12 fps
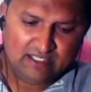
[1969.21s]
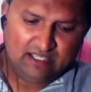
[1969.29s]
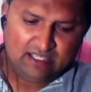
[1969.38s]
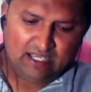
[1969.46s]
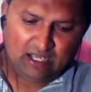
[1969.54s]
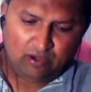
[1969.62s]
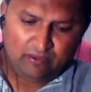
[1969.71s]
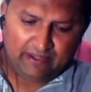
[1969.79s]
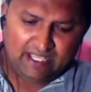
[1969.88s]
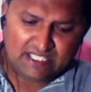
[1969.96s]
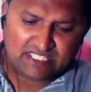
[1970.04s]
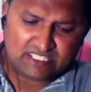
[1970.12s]
Now,
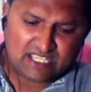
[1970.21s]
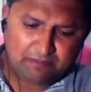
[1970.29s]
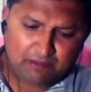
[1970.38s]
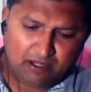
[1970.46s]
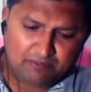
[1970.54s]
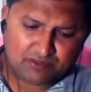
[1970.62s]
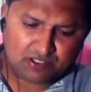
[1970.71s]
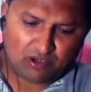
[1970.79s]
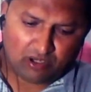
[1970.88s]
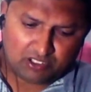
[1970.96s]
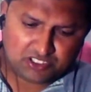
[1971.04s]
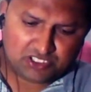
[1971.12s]
each type of
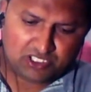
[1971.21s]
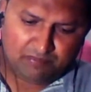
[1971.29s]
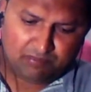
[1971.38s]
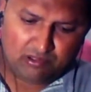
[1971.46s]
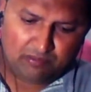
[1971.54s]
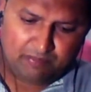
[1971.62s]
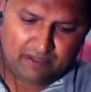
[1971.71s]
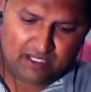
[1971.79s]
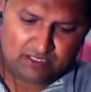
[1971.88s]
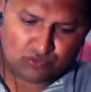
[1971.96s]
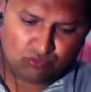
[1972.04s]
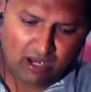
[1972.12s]
structure fulfills
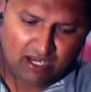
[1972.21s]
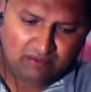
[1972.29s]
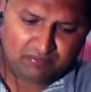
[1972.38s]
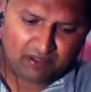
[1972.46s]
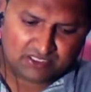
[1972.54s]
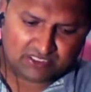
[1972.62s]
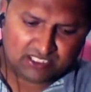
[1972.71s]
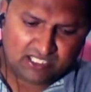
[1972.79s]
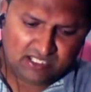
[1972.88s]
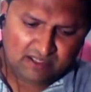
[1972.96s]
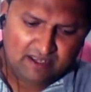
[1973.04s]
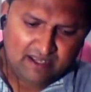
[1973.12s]
one function,